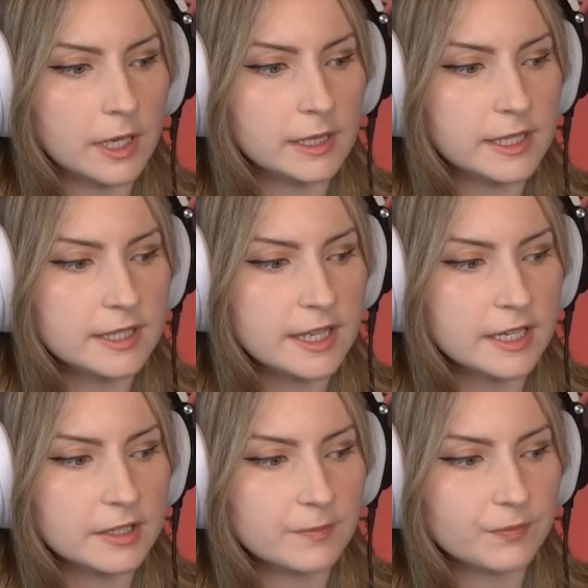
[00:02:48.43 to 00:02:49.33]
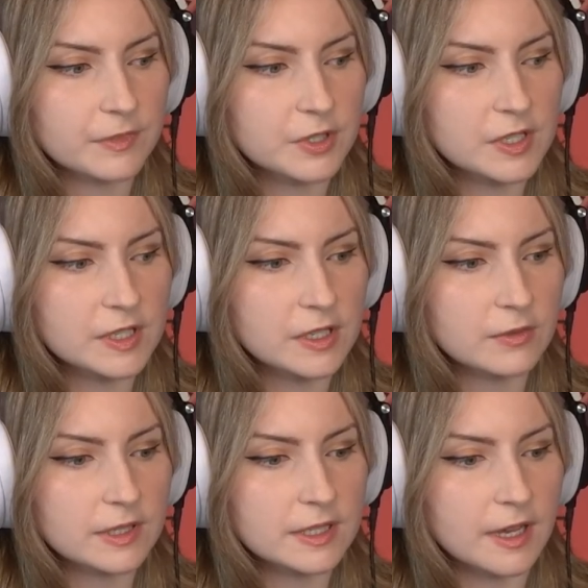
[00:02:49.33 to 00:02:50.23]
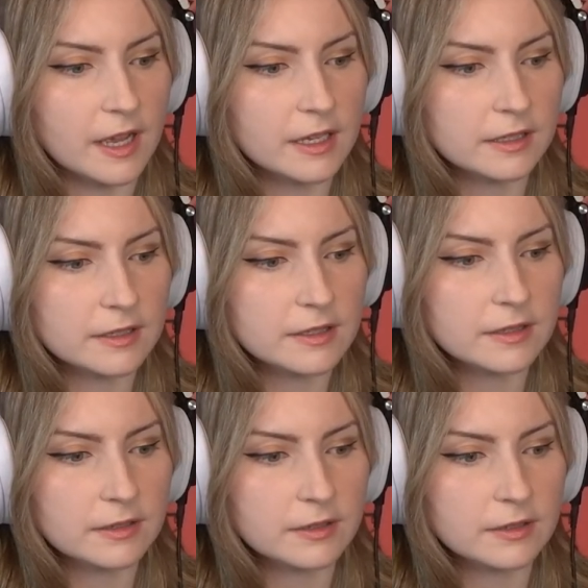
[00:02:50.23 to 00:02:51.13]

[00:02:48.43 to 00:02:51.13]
At least, like, she has cute designs.